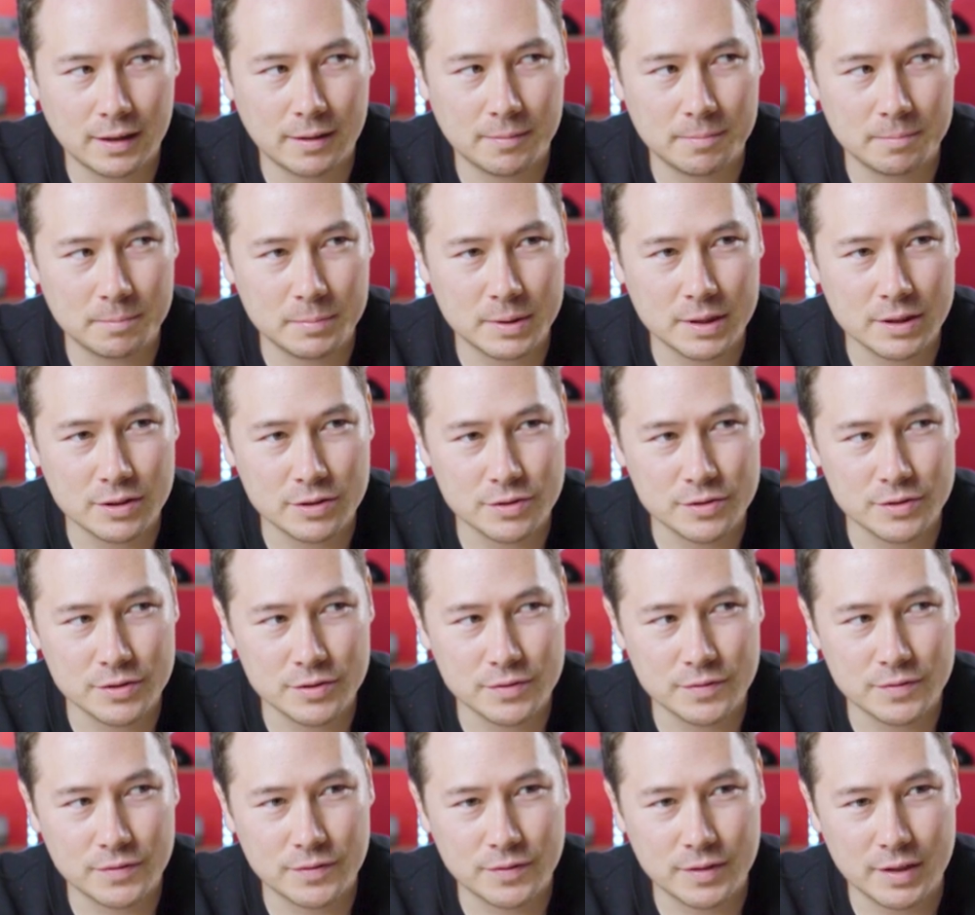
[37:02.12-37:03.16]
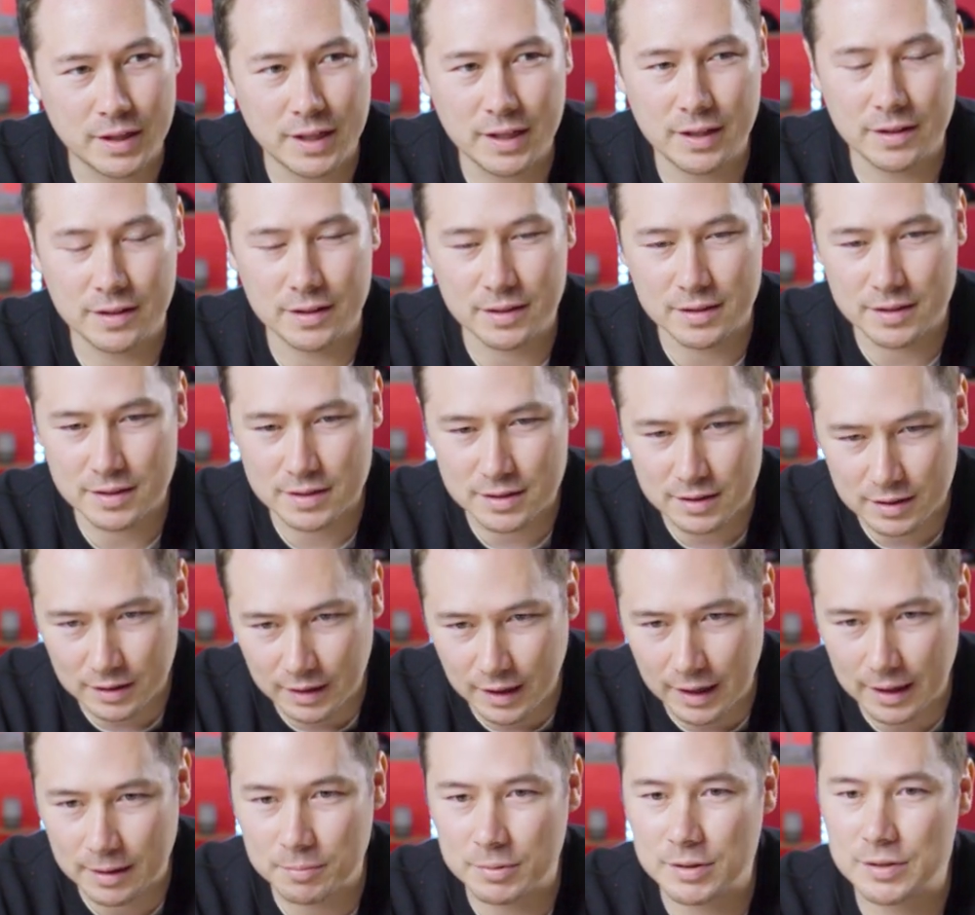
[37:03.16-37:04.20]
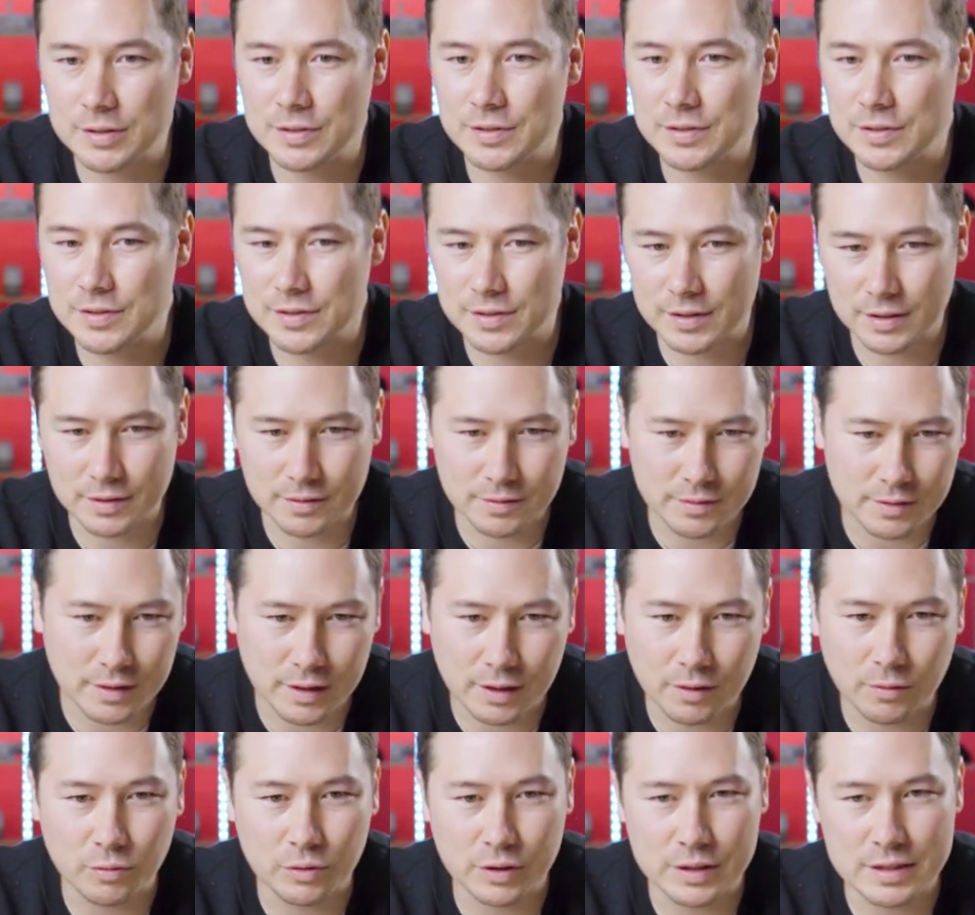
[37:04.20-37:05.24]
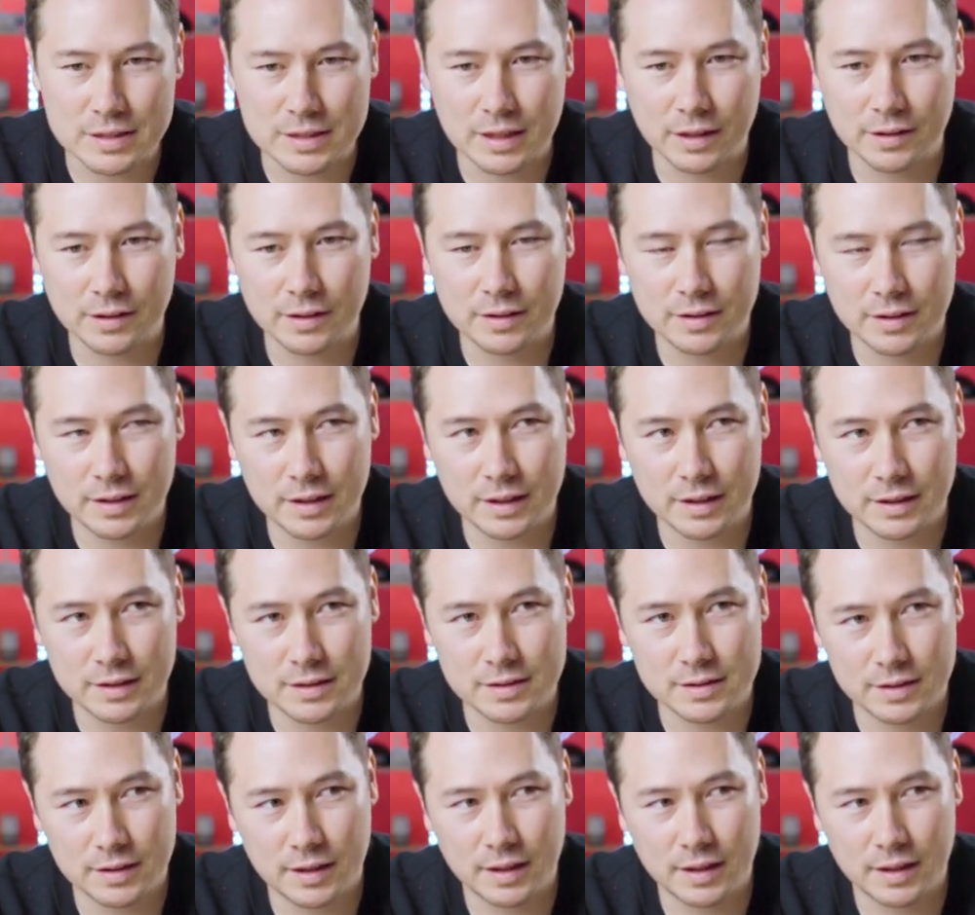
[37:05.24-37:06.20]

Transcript: um, because of, yeah, the disclaimers and, and all these other things.